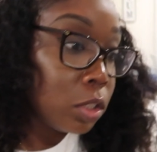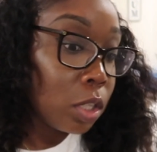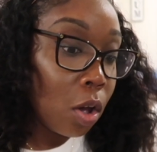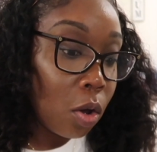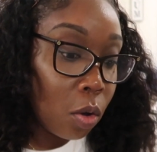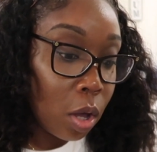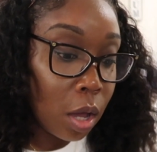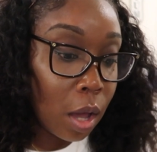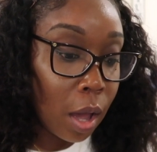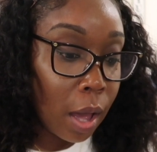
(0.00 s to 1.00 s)
So
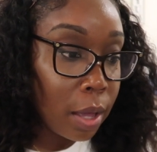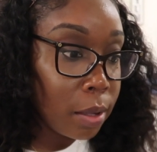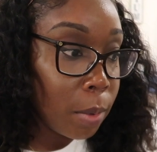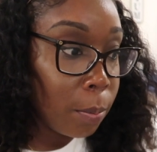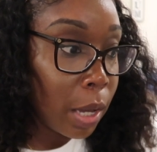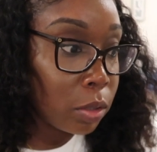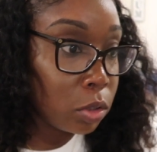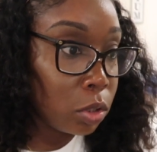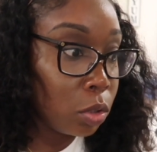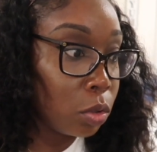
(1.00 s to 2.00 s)
I am
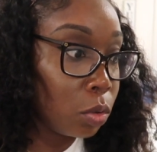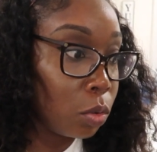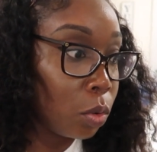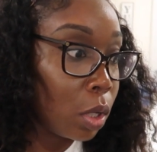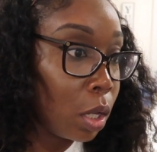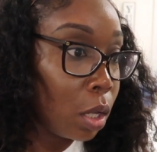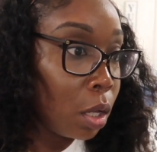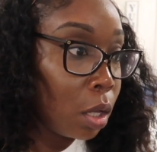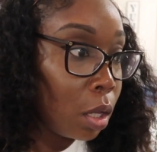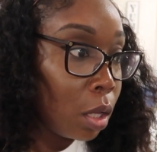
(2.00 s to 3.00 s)
about to
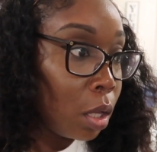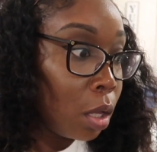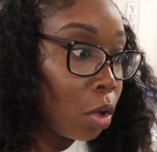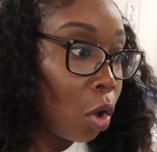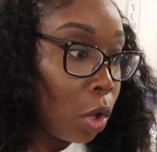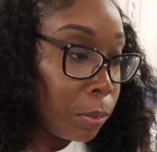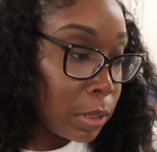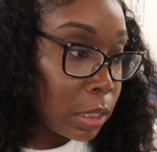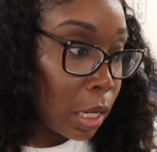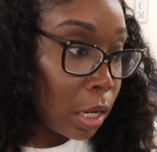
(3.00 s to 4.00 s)
go
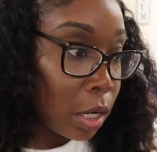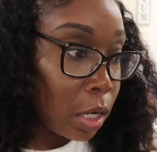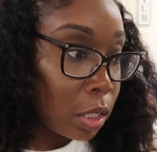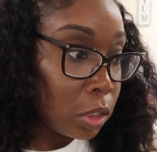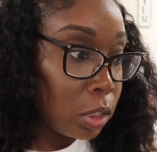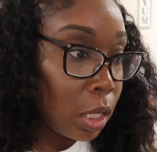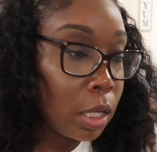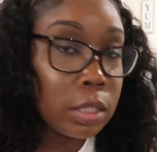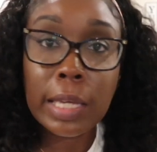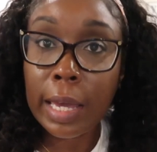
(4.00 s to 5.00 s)
upstairs,
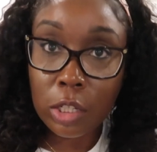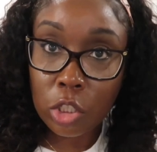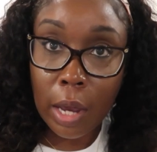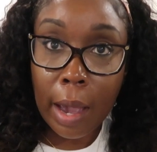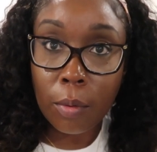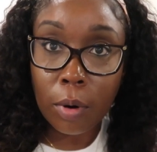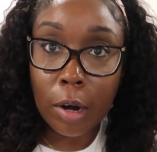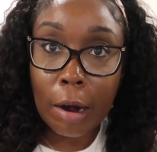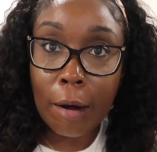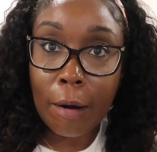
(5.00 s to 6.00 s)
take a
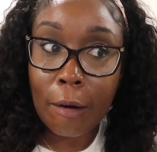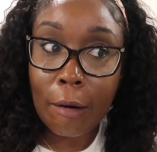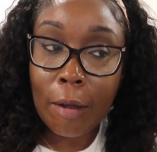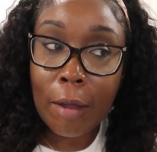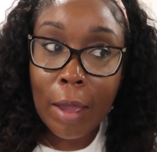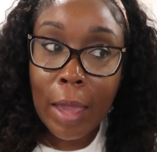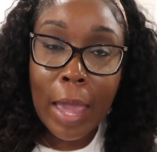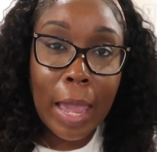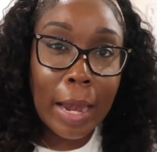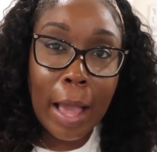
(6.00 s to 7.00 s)
shower,
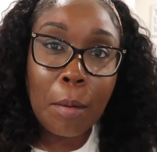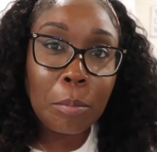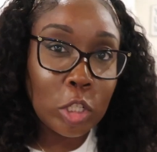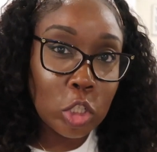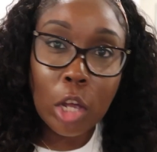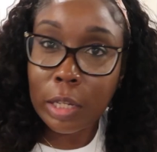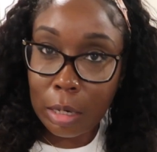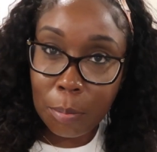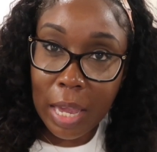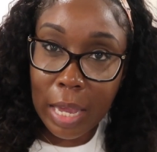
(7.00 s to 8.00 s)
and I'll meet y'all in
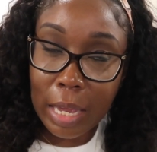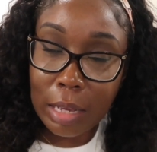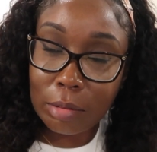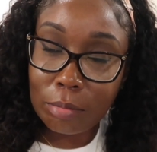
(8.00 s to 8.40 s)
the bed.